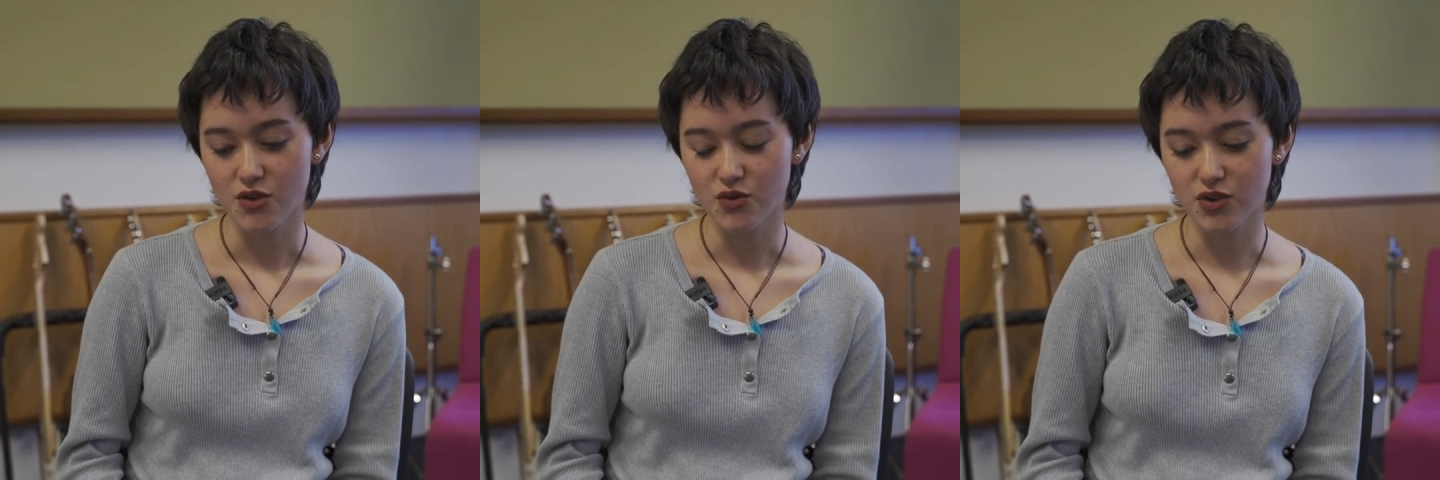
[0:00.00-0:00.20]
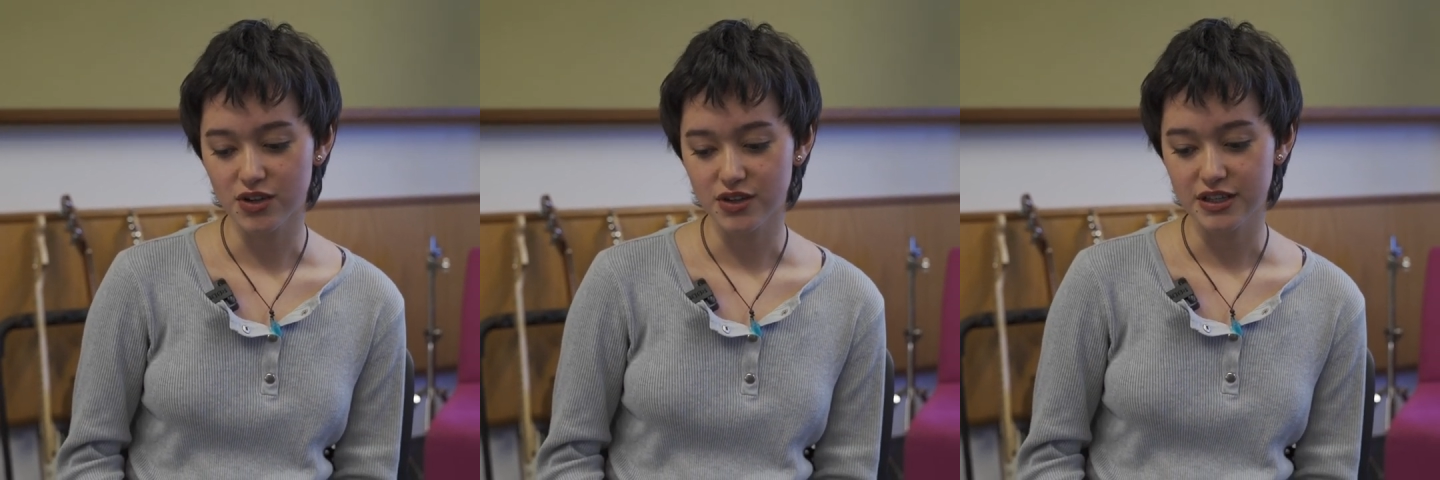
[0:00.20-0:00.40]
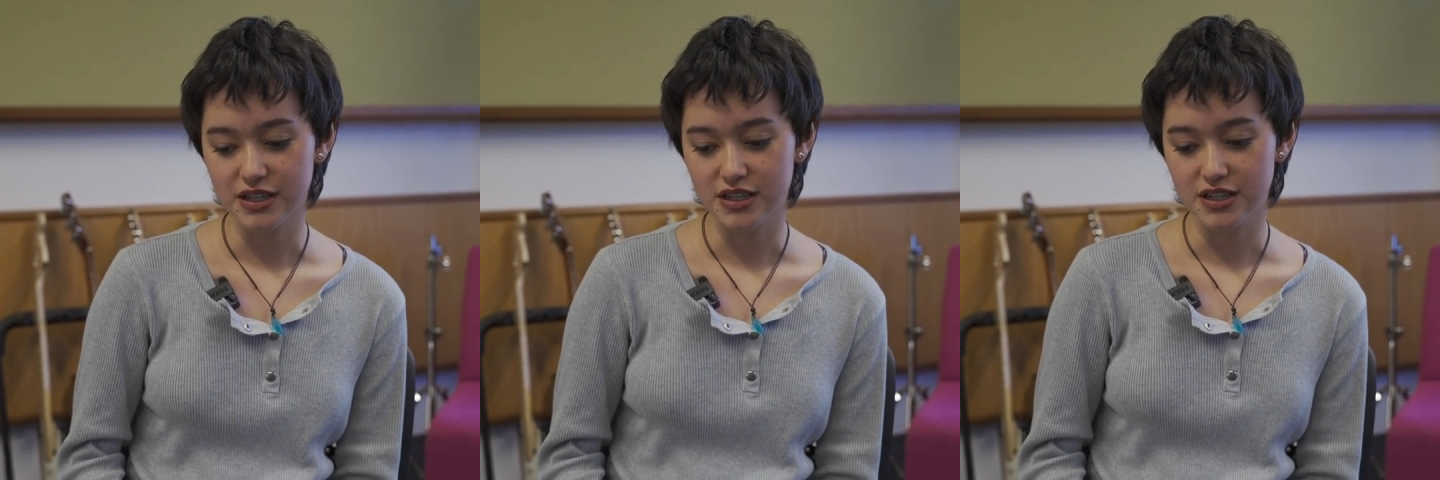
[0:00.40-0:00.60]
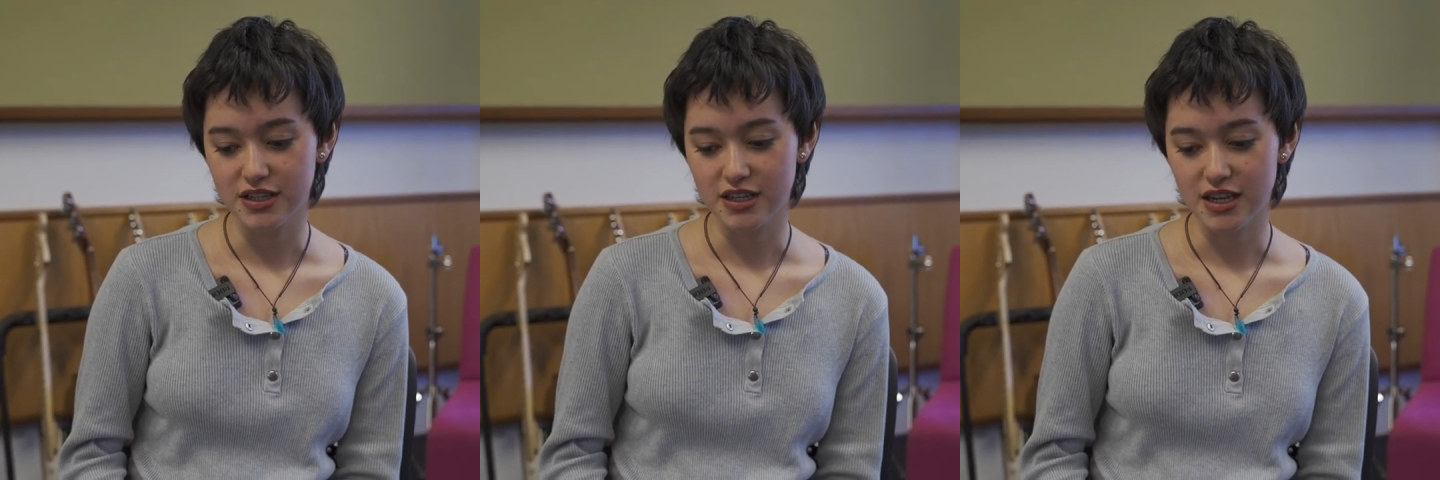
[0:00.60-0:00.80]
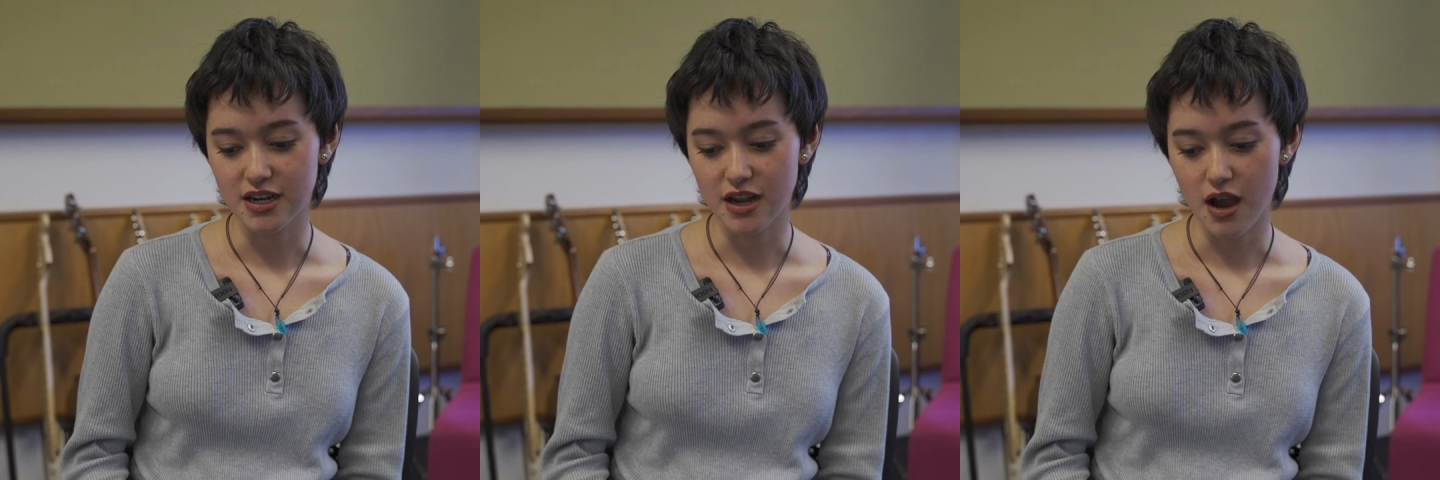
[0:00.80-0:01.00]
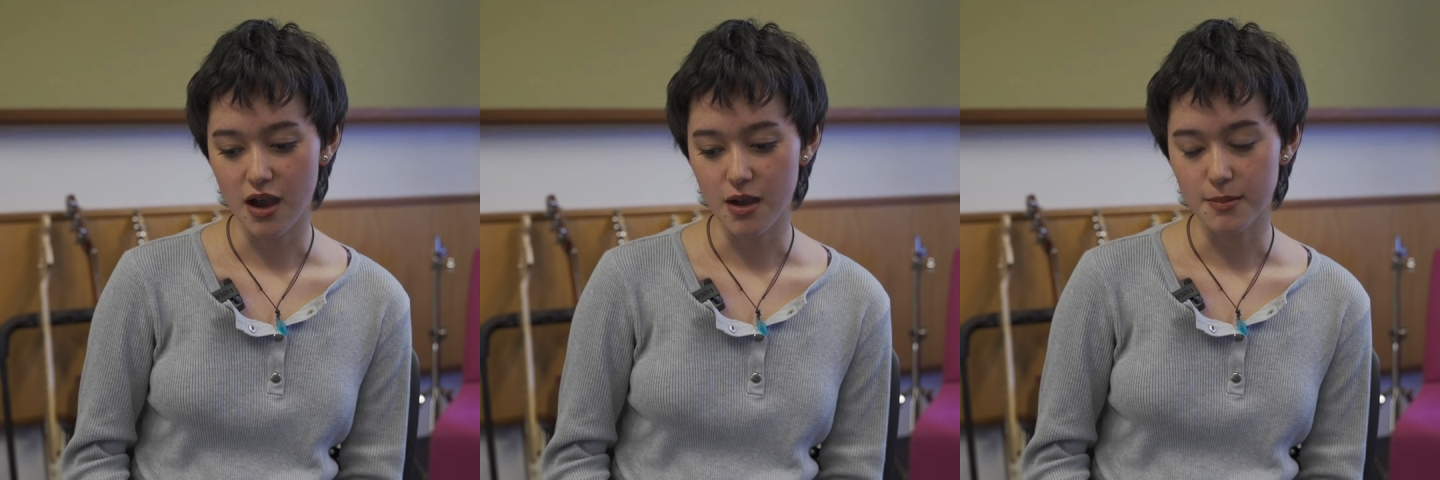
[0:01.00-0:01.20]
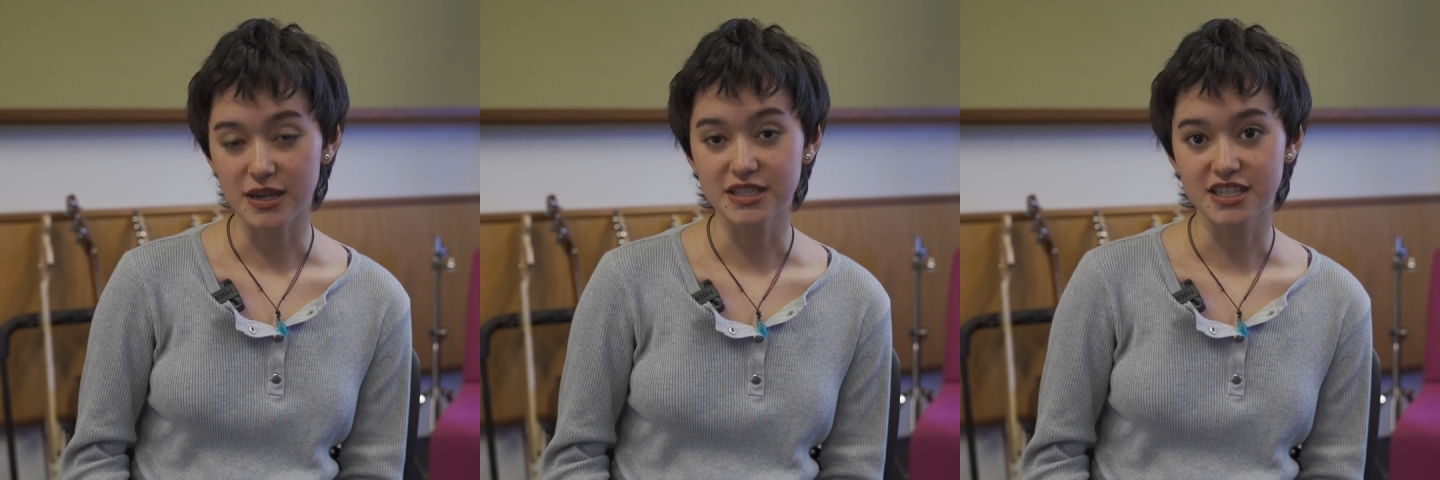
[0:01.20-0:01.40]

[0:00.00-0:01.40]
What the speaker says: really get my